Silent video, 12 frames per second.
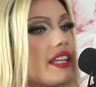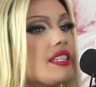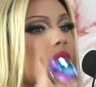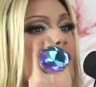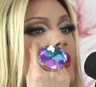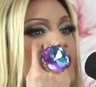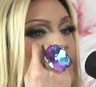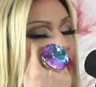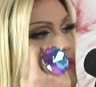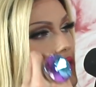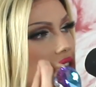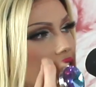it's a muscle
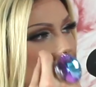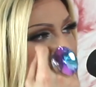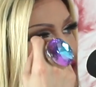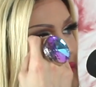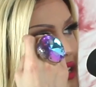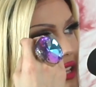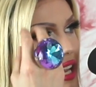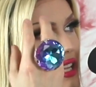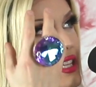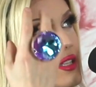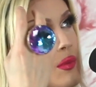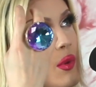memory thing for me. Like, at
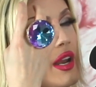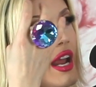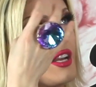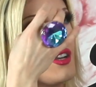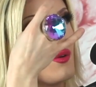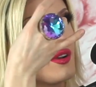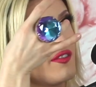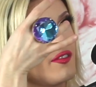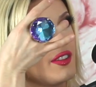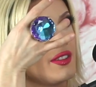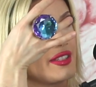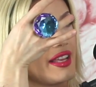this point, I know what it
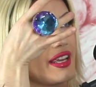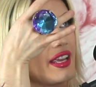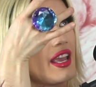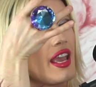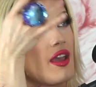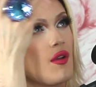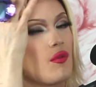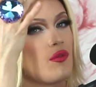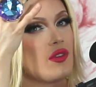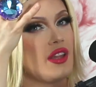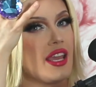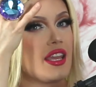feels like
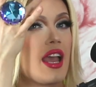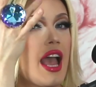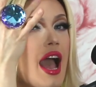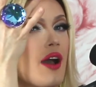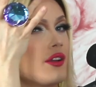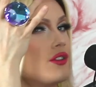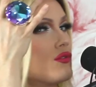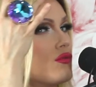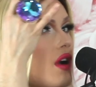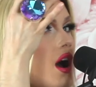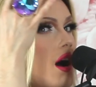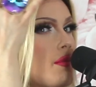how to
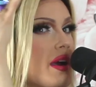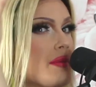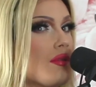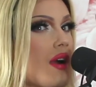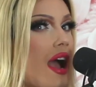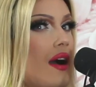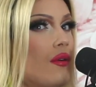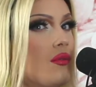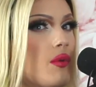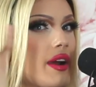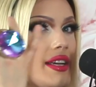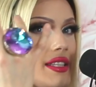draw my brow.
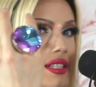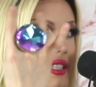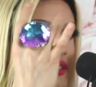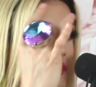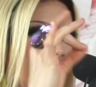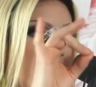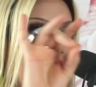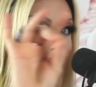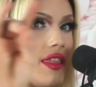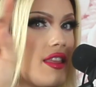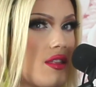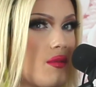Whereas to do that
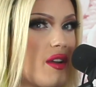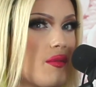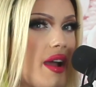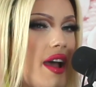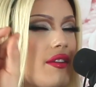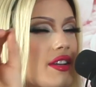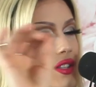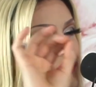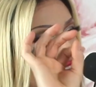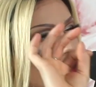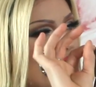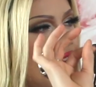the other way around, I just
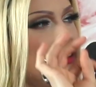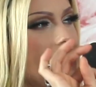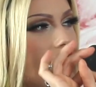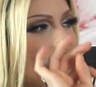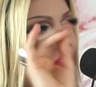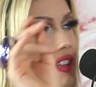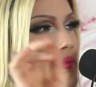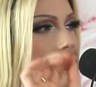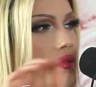feel like it's all like flipped and